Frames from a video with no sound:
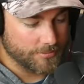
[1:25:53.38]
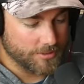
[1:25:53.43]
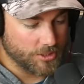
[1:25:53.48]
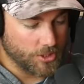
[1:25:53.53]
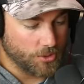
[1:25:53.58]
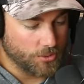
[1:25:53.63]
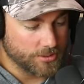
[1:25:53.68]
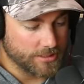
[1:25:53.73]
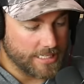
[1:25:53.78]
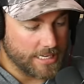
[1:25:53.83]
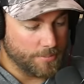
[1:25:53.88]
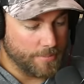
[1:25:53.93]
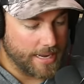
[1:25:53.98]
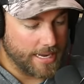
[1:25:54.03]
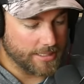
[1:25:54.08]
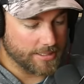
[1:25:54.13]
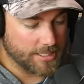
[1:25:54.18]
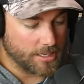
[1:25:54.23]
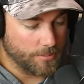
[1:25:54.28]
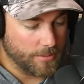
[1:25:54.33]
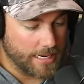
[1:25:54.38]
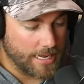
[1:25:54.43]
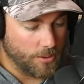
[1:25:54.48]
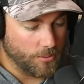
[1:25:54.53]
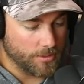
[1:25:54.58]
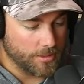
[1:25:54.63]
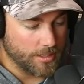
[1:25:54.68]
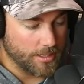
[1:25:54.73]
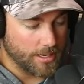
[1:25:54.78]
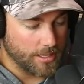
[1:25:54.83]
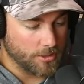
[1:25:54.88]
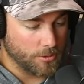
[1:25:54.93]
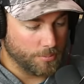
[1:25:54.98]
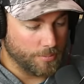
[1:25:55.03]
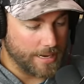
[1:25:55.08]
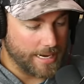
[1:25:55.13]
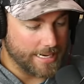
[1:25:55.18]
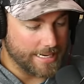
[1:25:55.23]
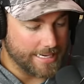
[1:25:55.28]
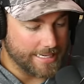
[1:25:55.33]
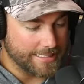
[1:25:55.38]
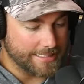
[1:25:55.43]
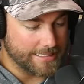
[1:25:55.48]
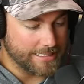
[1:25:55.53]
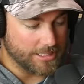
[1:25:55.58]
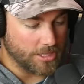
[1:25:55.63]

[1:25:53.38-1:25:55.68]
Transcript: So Z-Man's coming out with another bait. It's